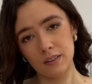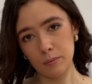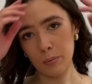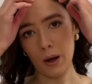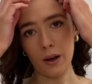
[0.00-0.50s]

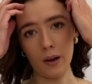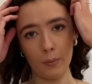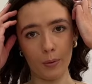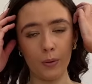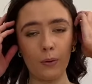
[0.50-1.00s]

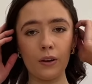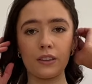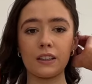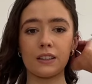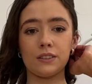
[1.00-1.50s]
purple. I
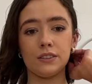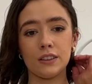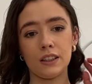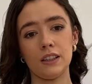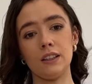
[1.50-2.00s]
think it's really
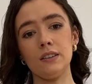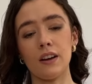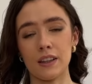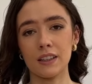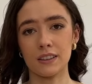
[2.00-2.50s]
cute. I
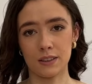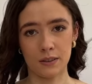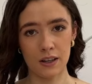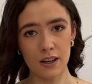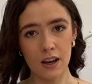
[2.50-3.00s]
think it's
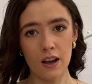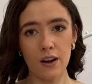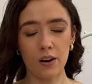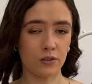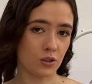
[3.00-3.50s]
quite
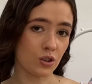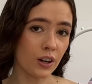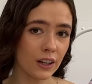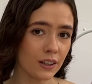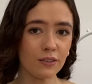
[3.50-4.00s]
on
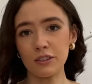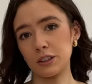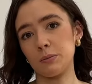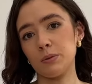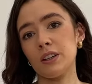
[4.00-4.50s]
trend for
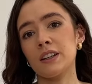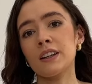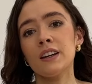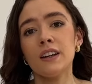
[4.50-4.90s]
spring.